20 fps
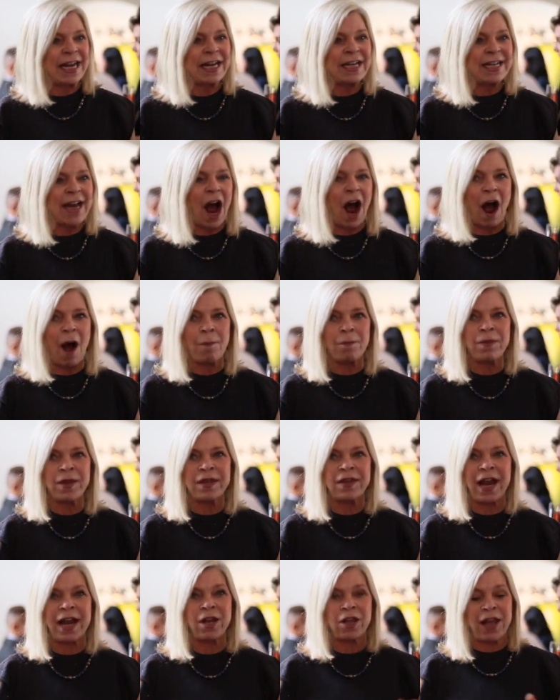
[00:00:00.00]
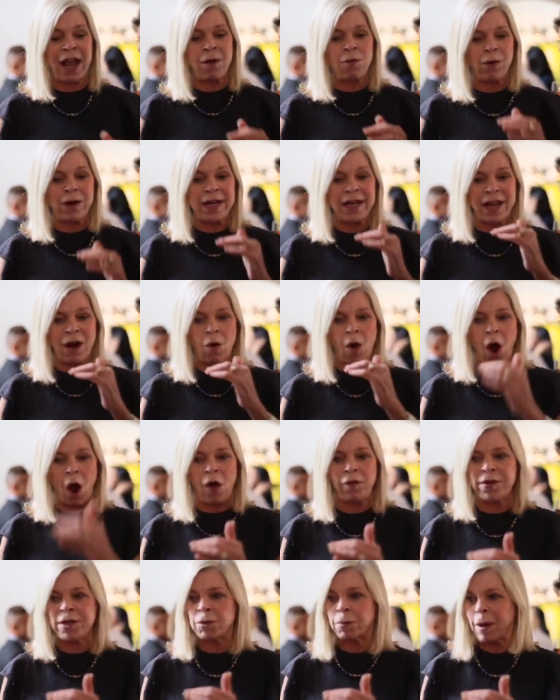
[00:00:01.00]
spent about an hour and a half with him, and
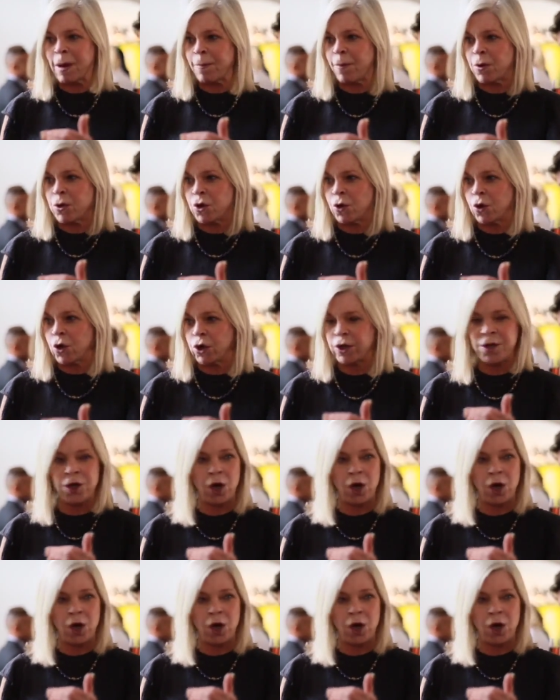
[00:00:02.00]
he walked out, and